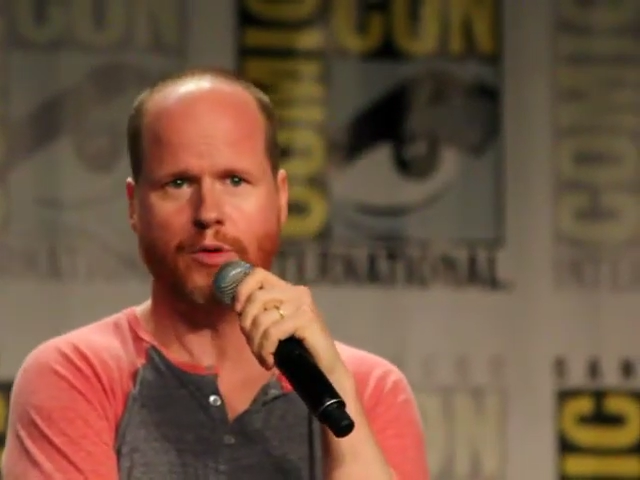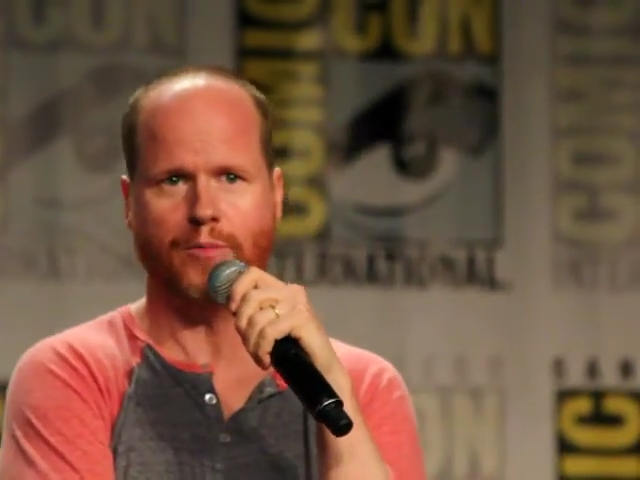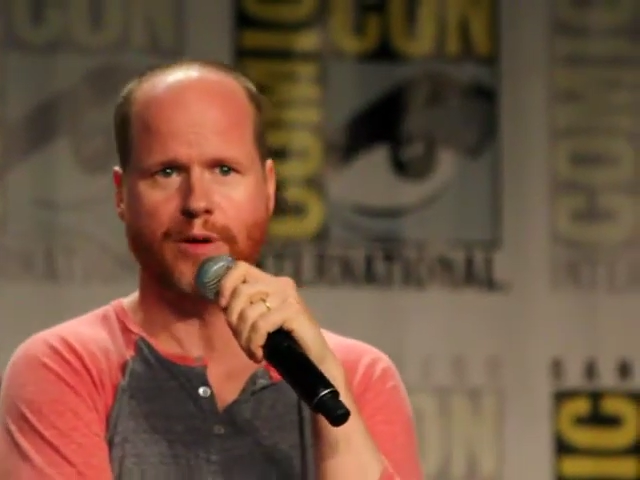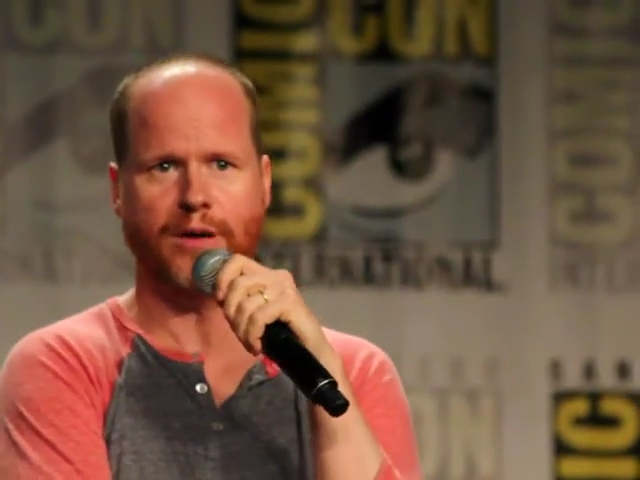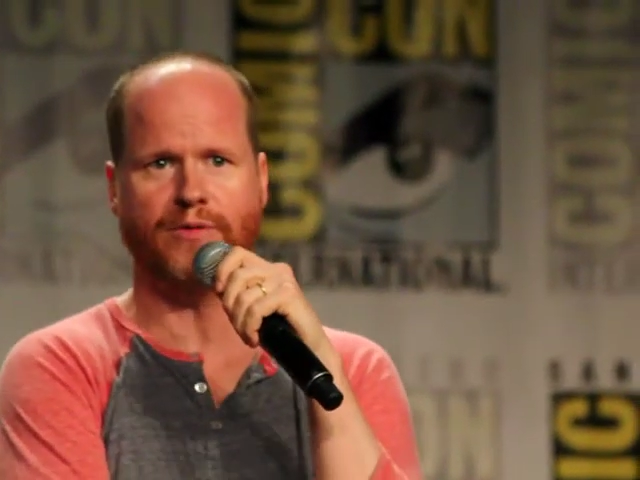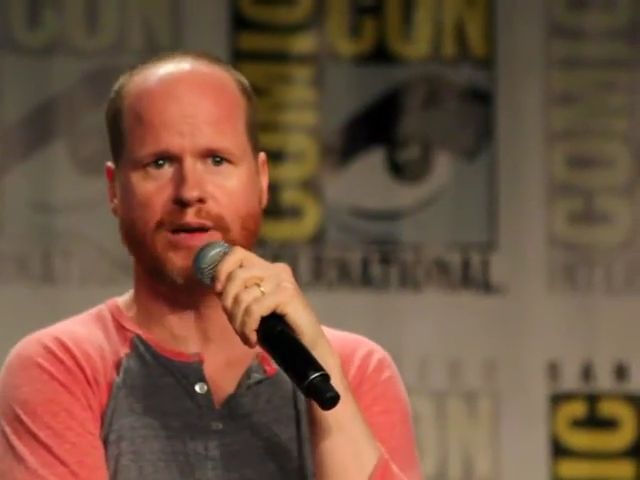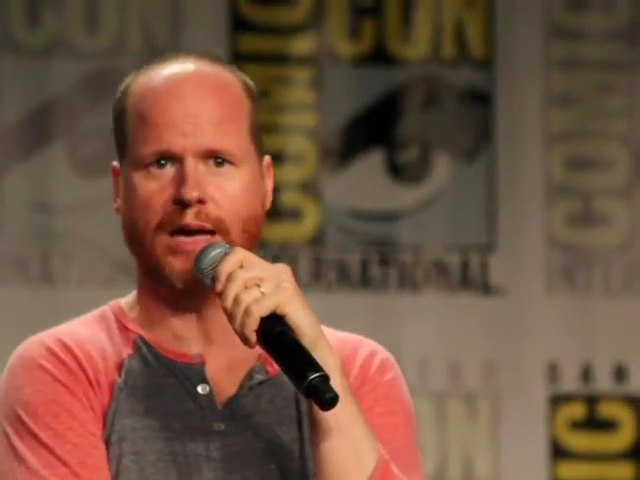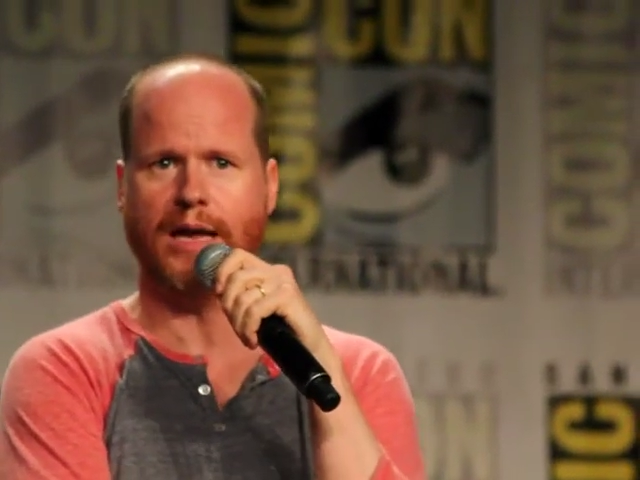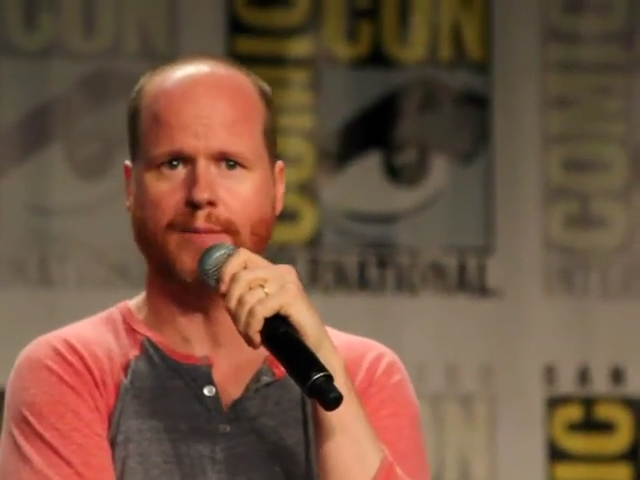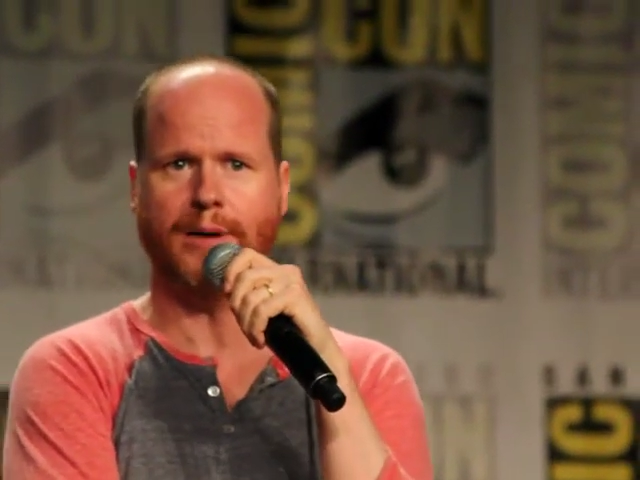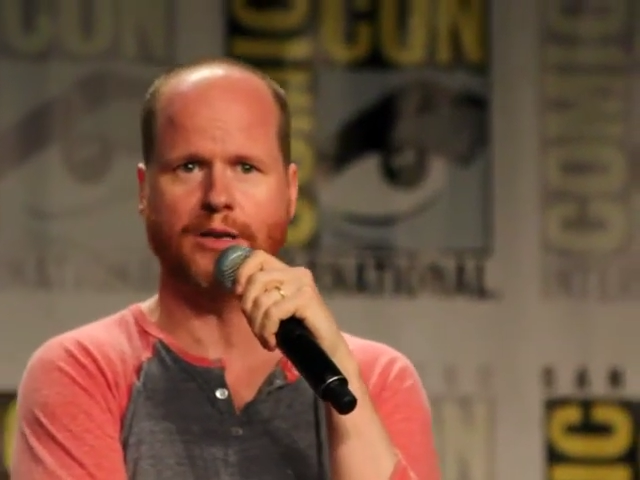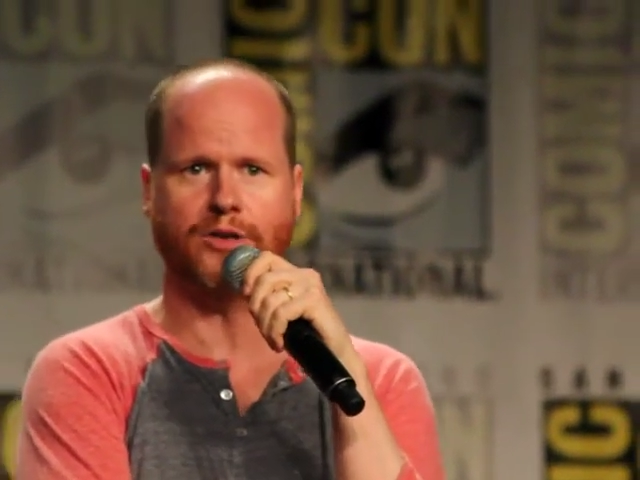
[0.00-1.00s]
put a Buffy
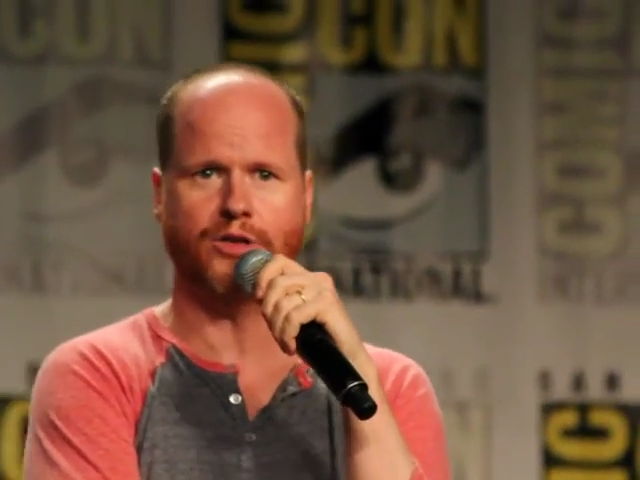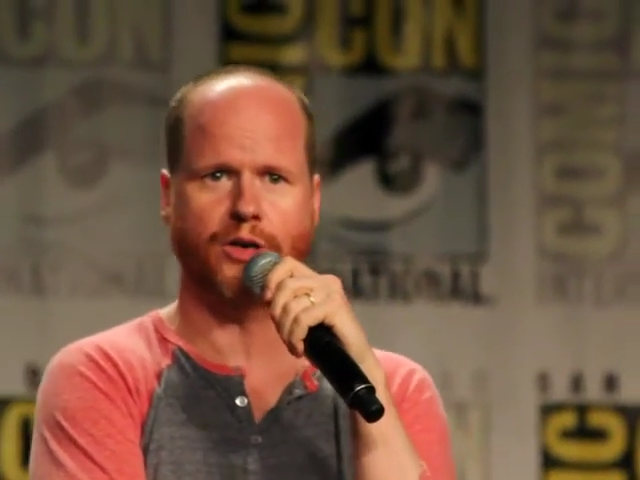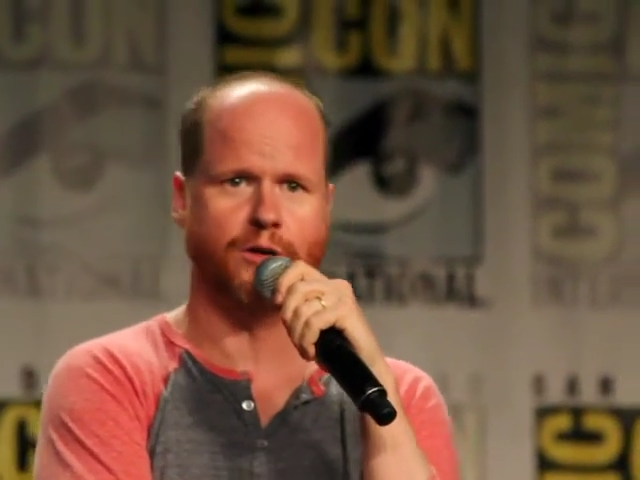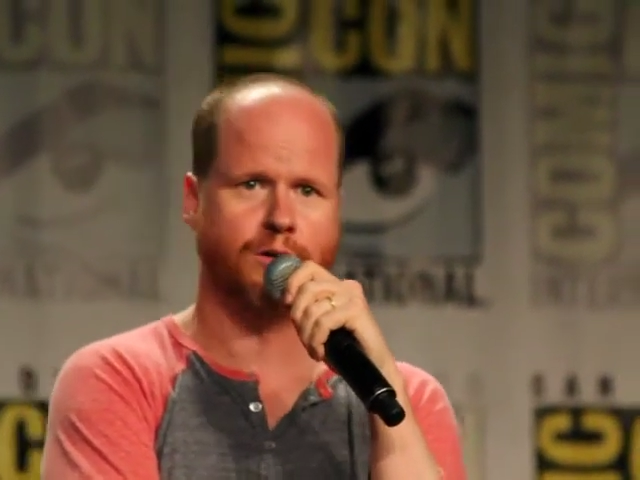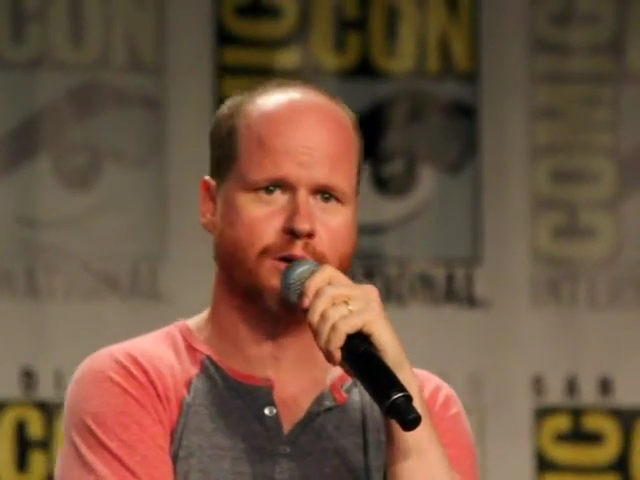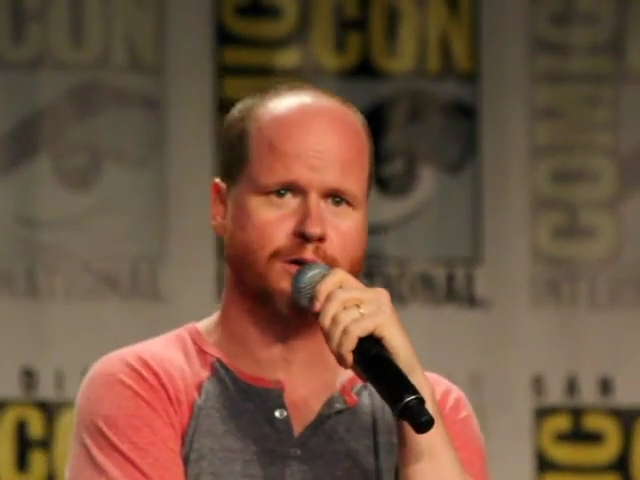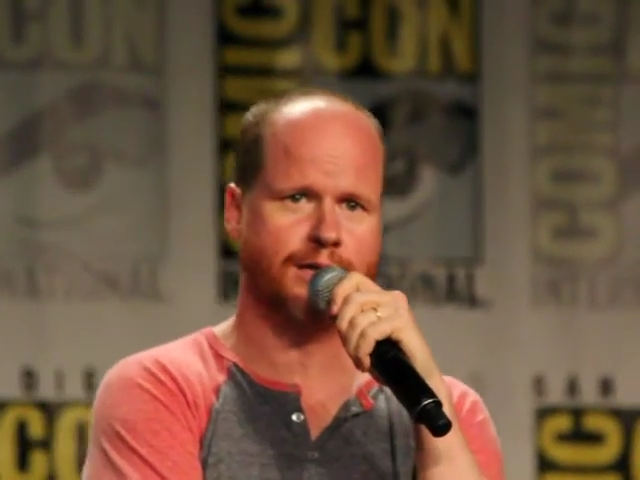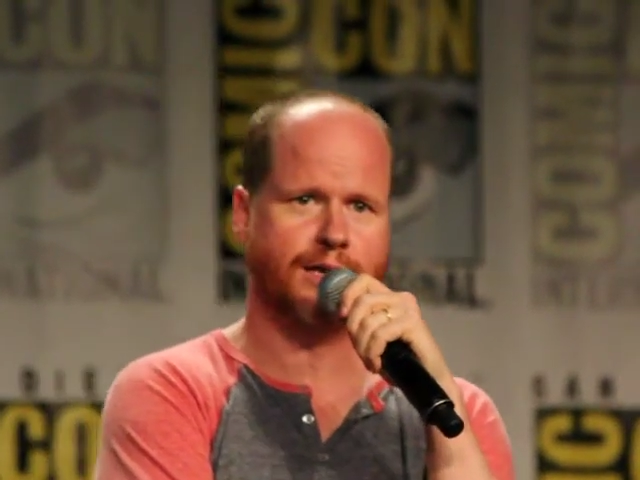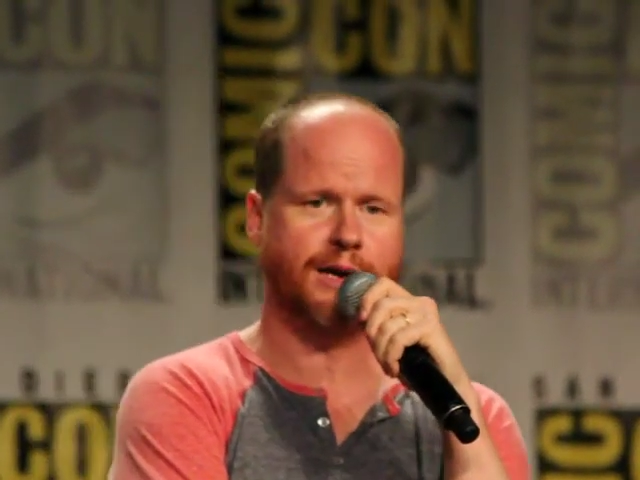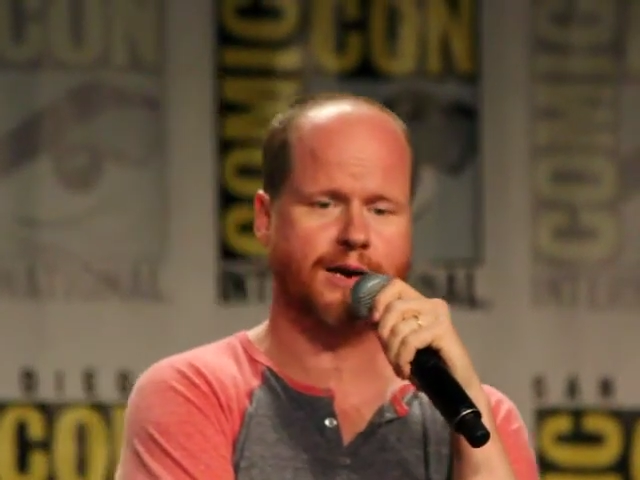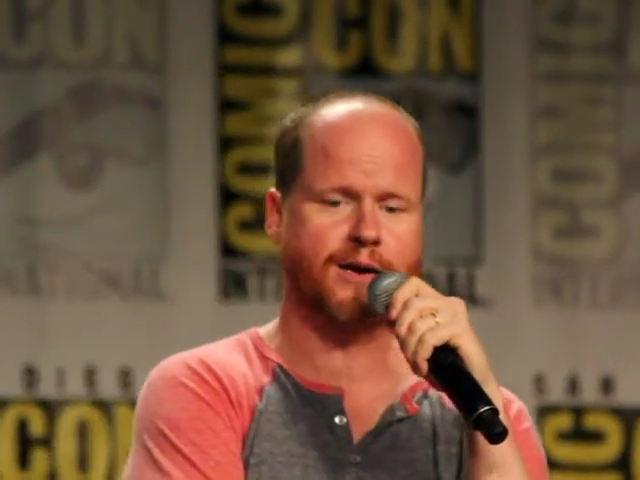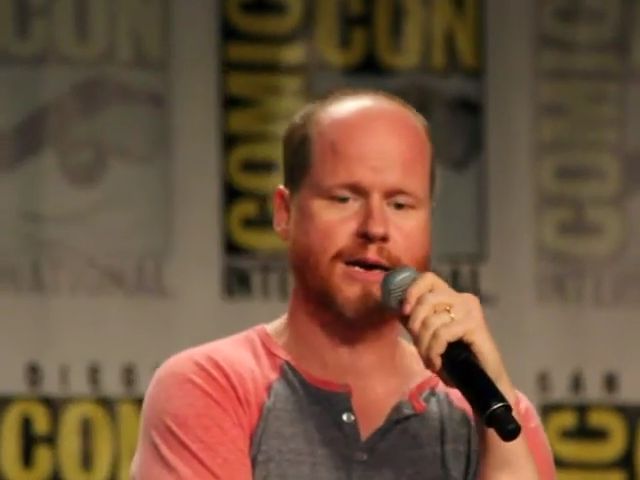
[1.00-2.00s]
animated show on
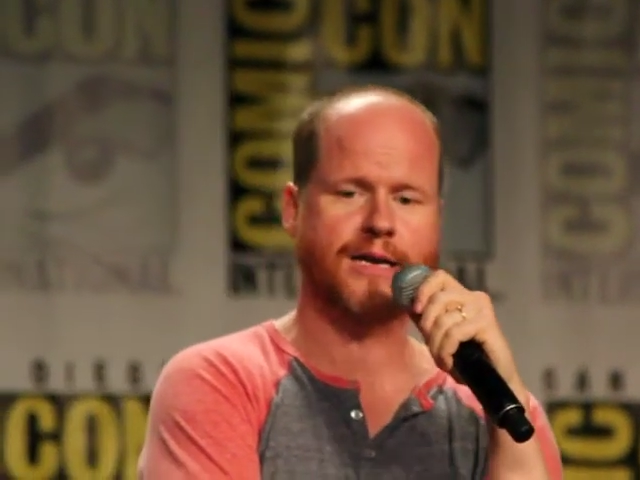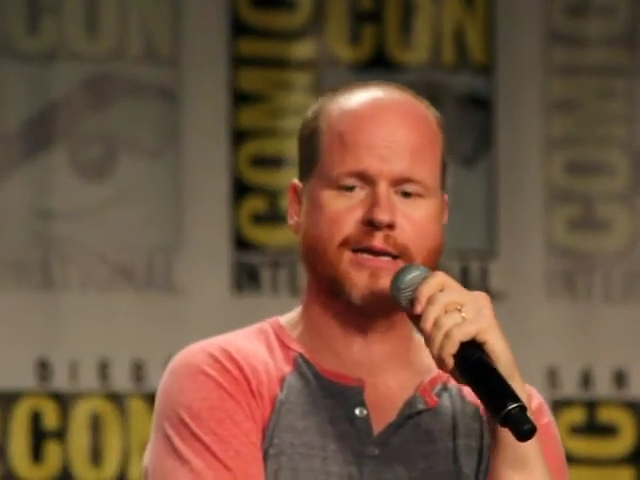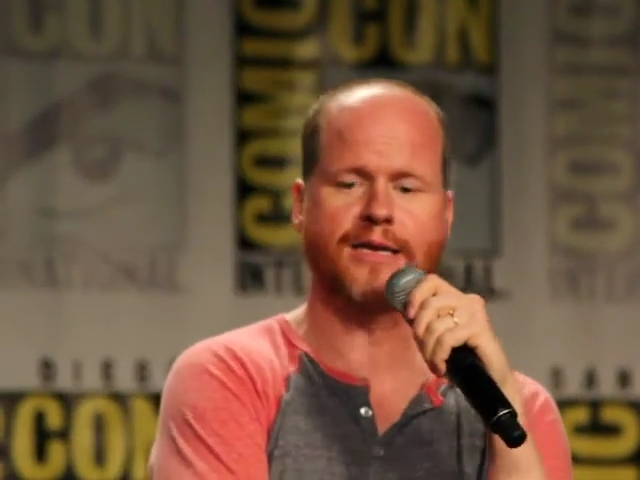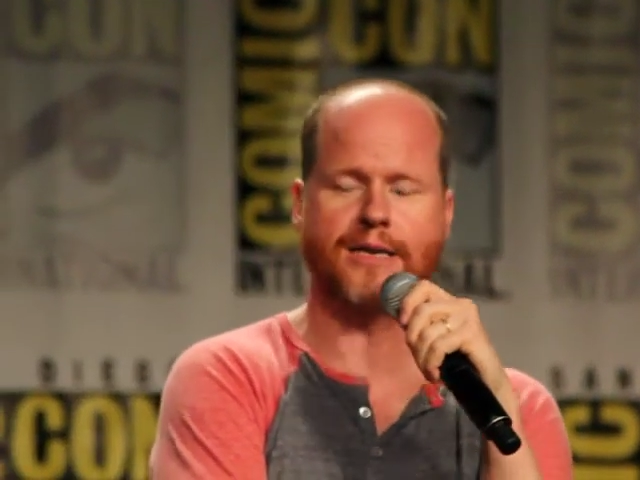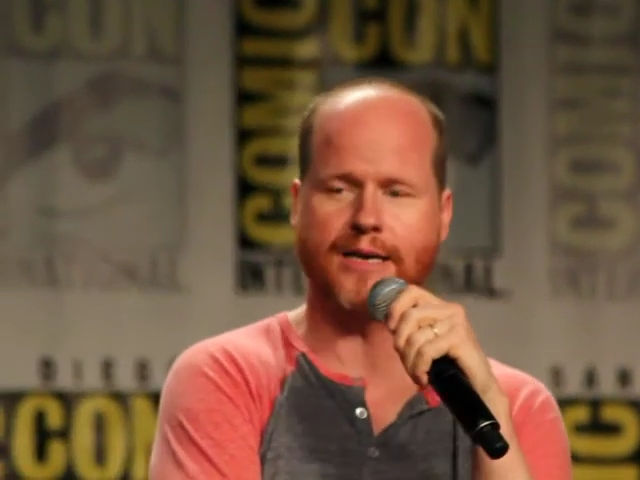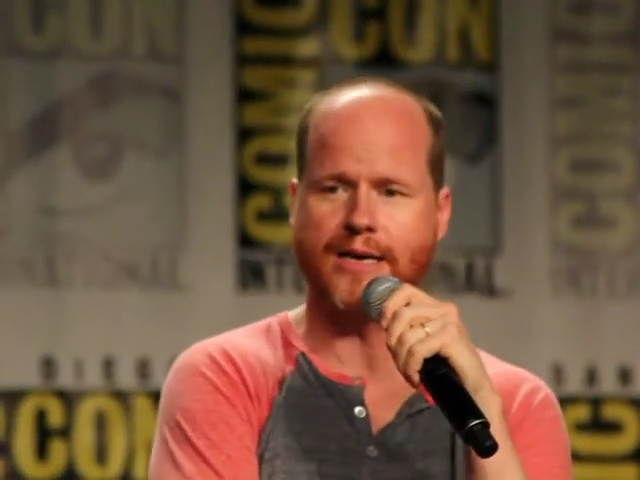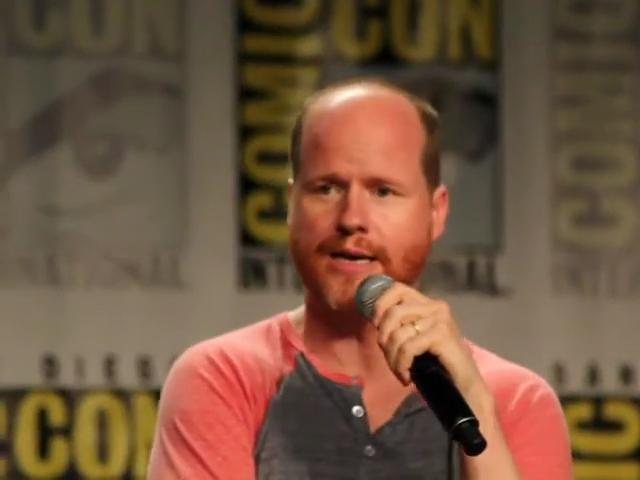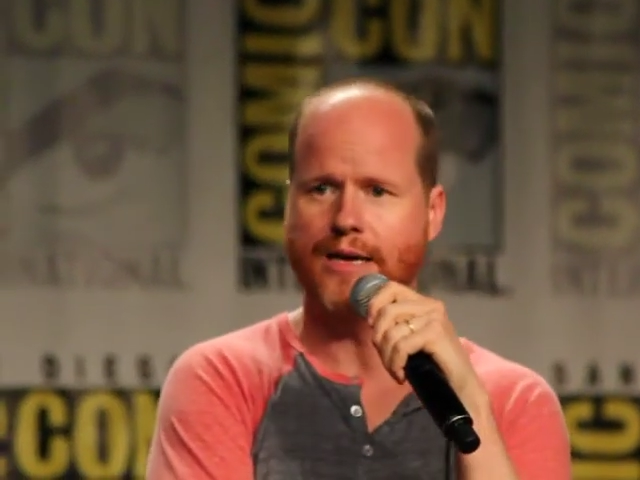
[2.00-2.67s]
the air and